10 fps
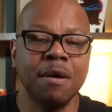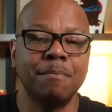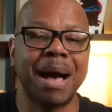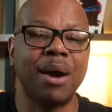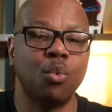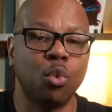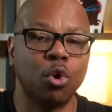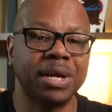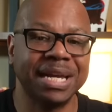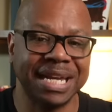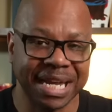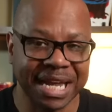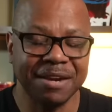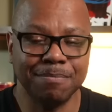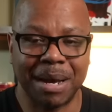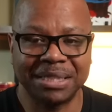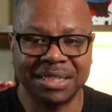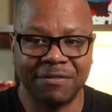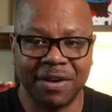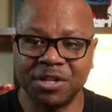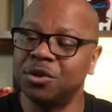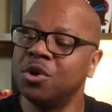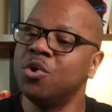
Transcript: my working in my salvation